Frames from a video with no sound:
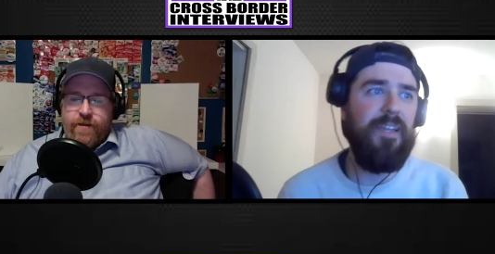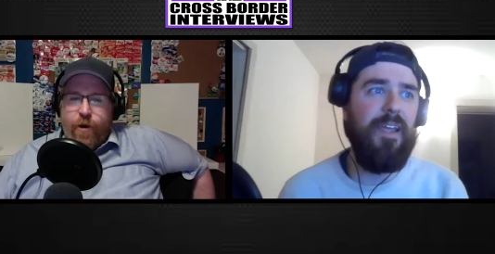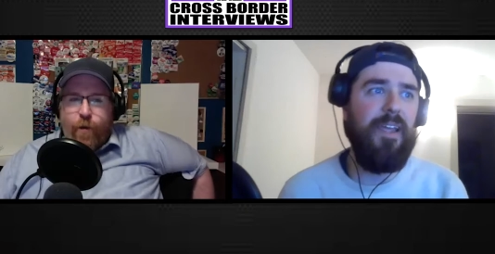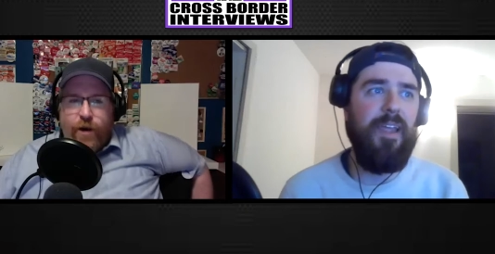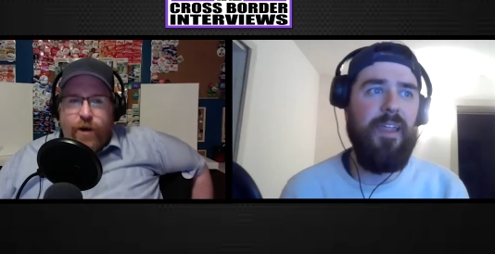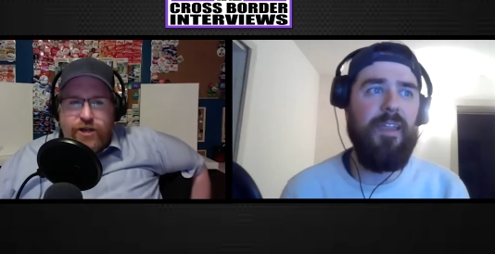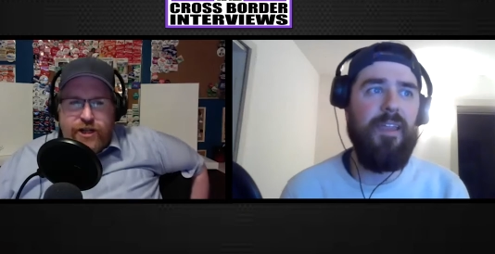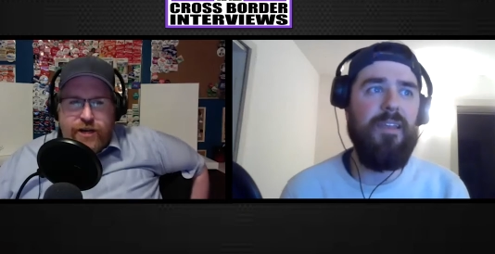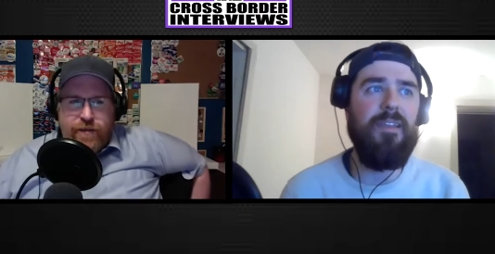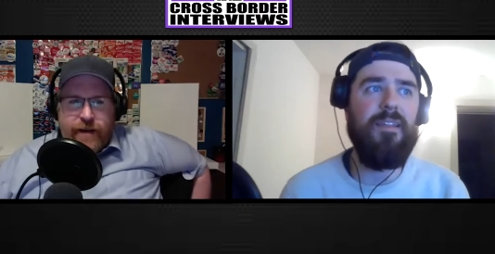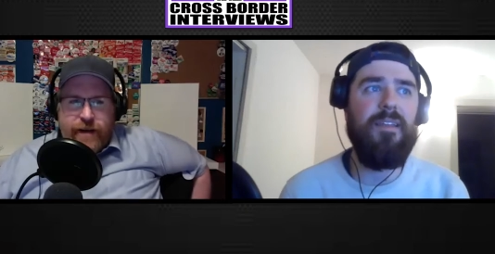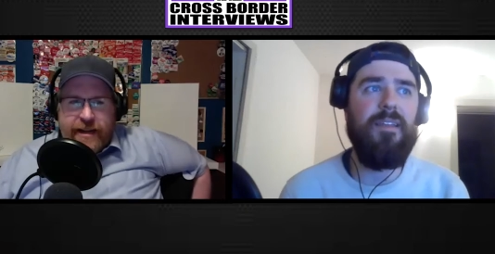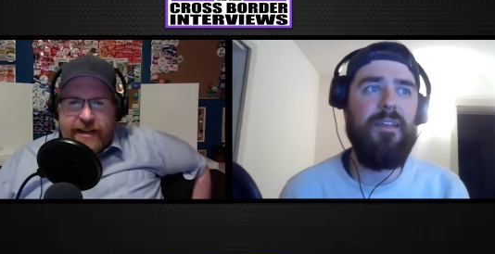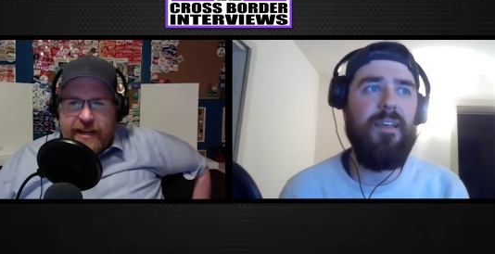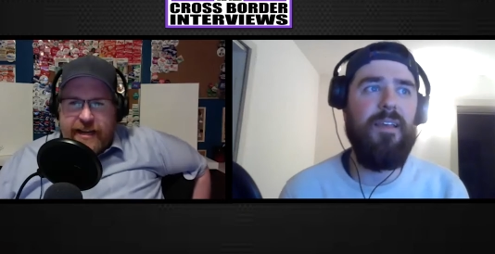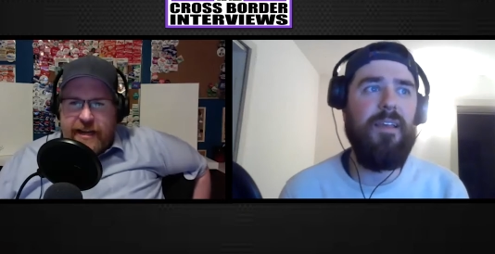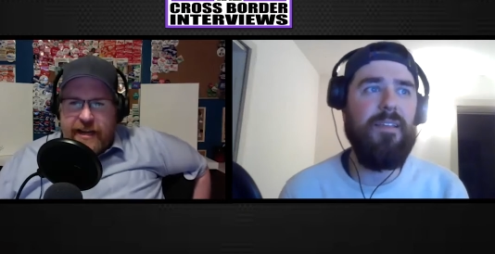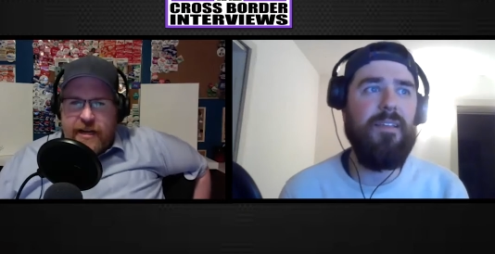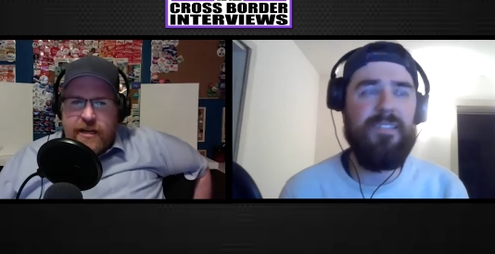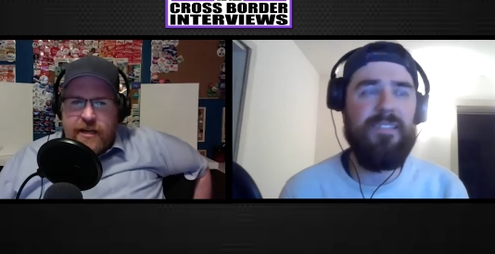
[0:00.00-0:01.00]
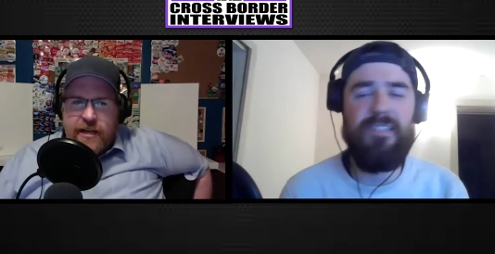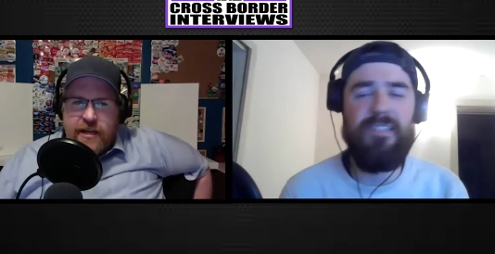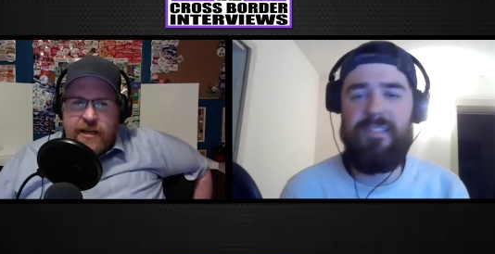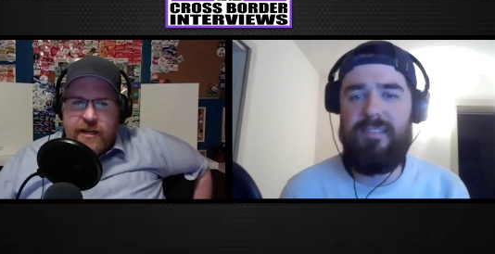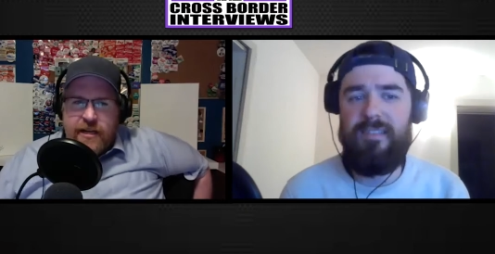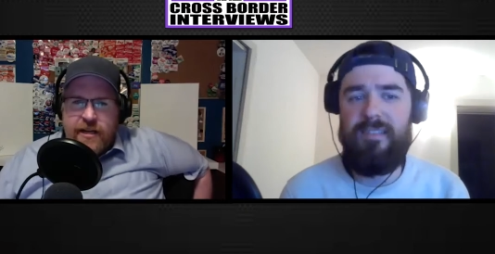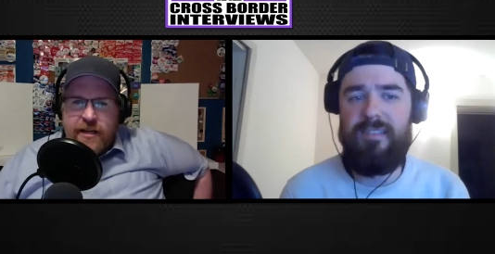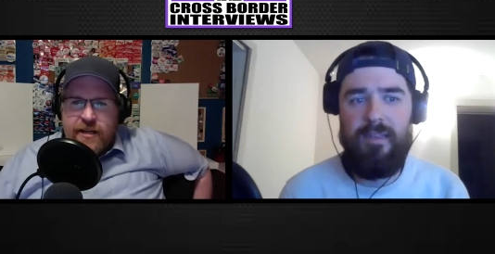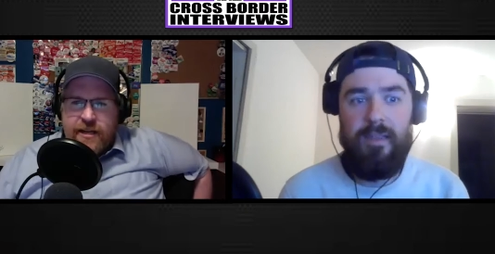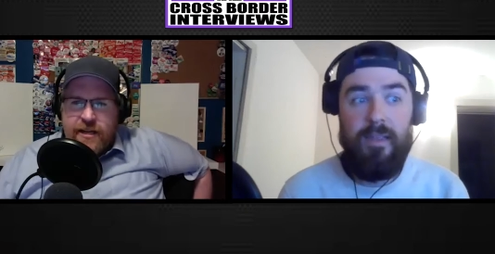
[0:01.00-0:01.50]
Speaker 1: Was she really?
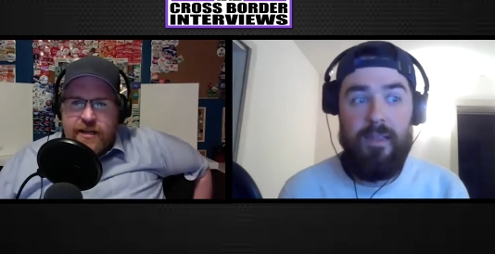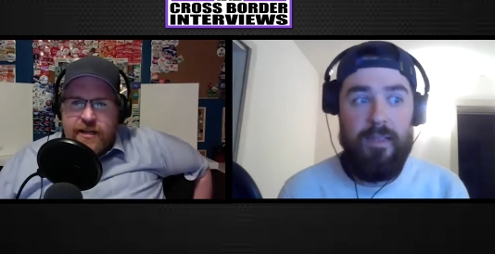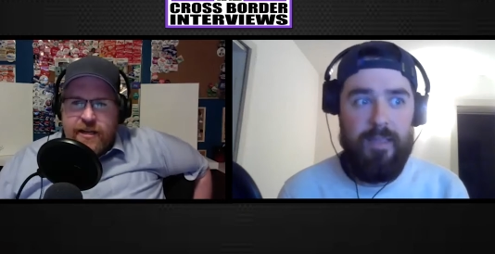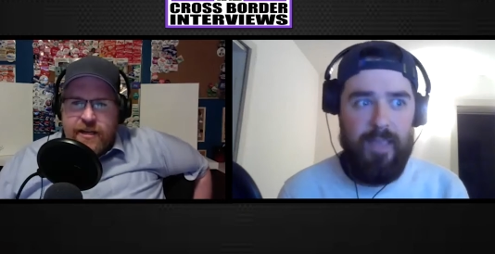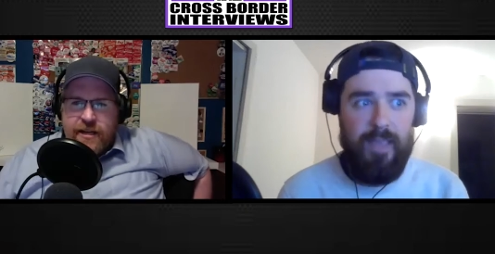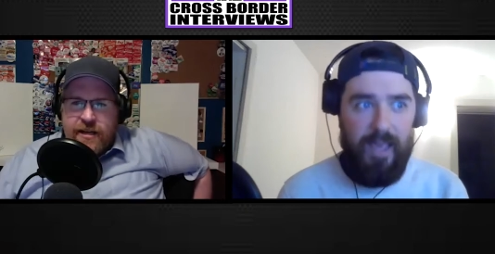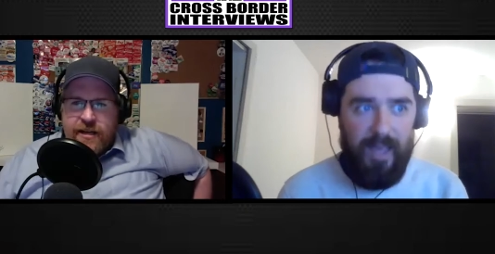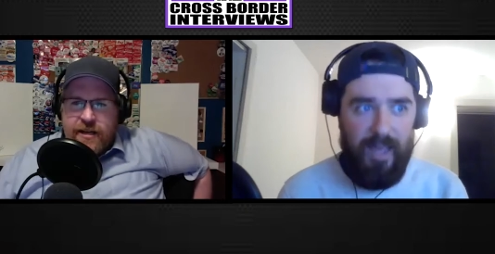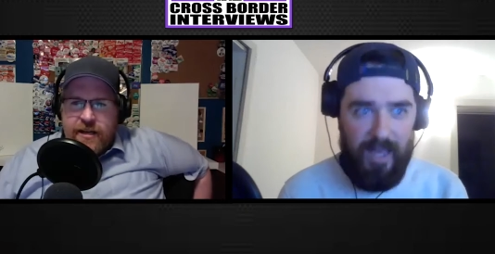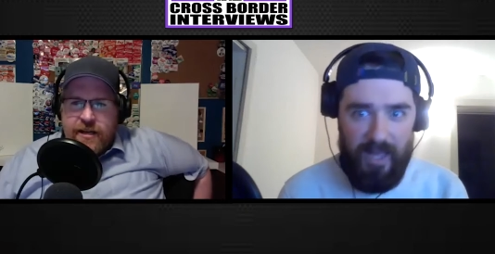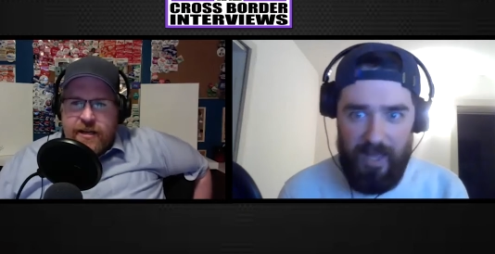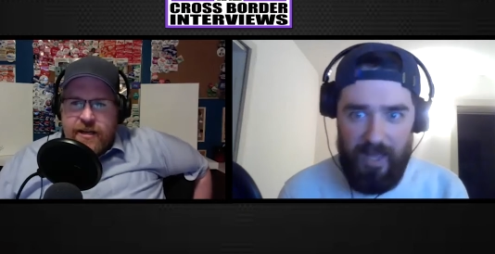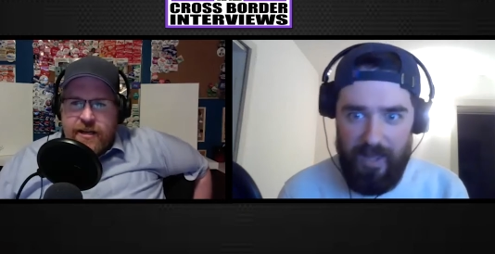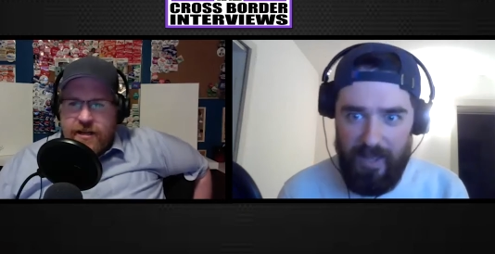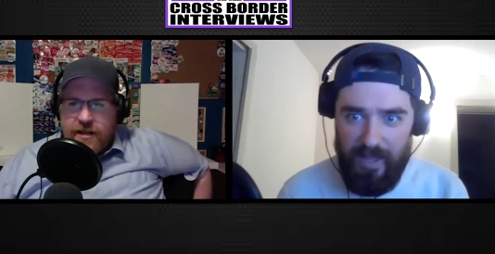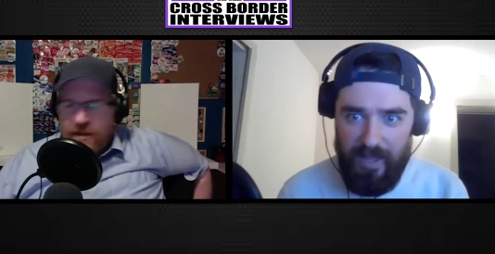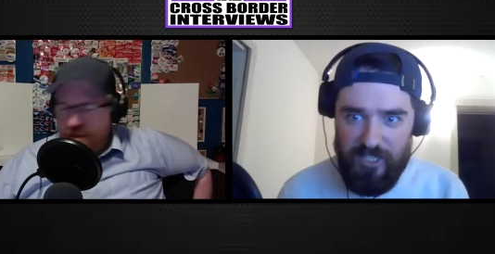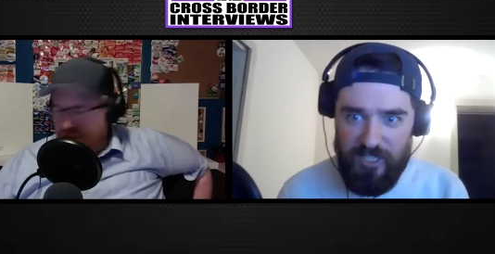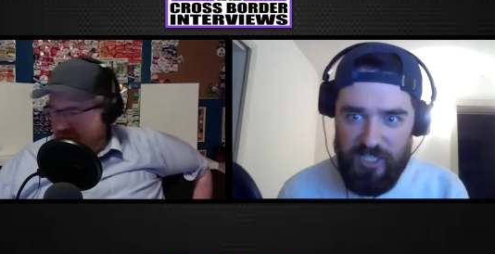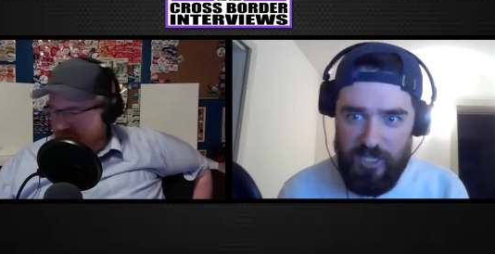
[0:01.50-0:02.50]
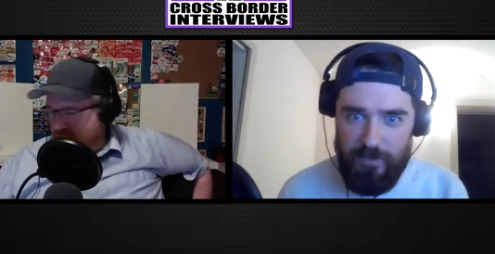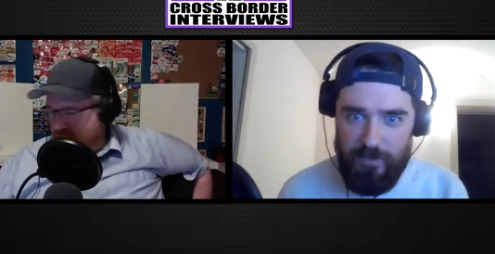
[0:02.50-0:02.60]
Yeah. She